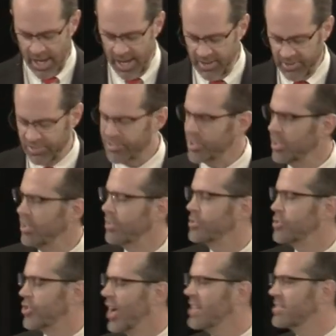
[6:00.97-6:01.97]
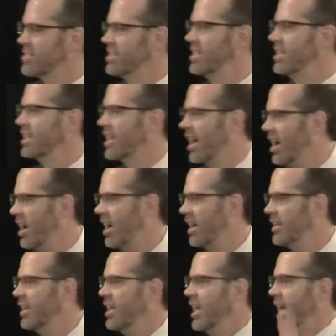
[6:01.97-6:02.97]
He still trusted in
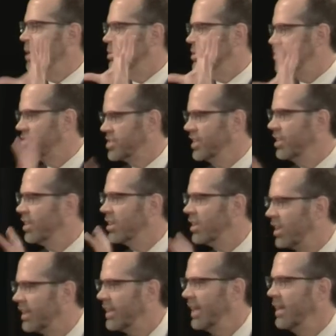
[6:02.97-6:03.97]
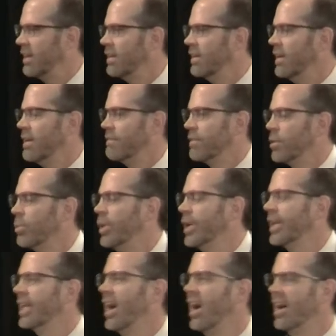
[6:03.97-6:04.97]
God. He was still looking for
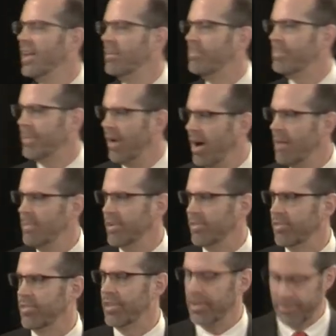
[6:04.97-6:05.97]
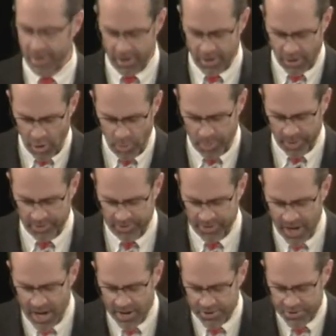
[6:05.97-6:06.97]
what God had promised. Their, their hope was
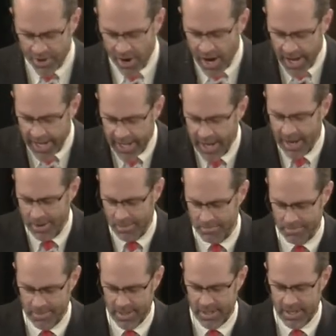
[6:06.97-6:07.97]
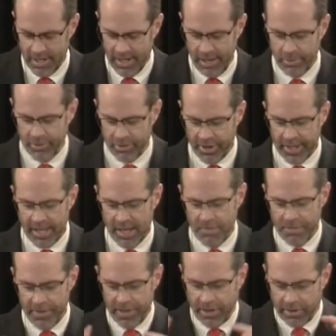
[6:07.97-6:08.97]
not drying up. He was
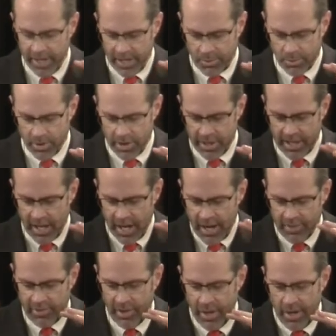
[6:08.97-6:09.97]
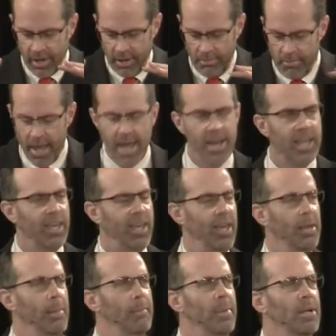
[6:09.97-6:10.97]
looking for the Greek word God's
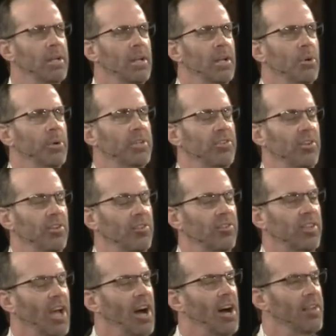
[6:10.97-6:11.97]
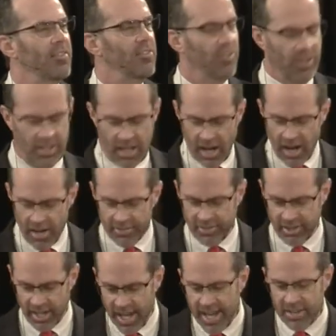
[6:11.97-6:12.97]
manicheum, which is God's
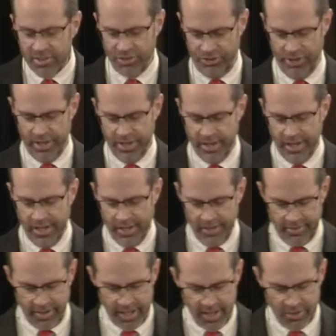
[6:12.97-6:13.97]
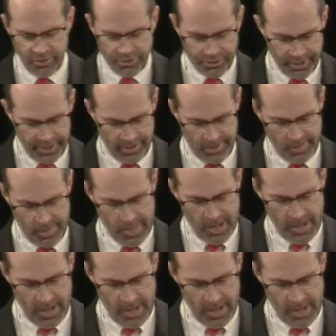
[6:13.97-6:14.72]
consolation to Israel.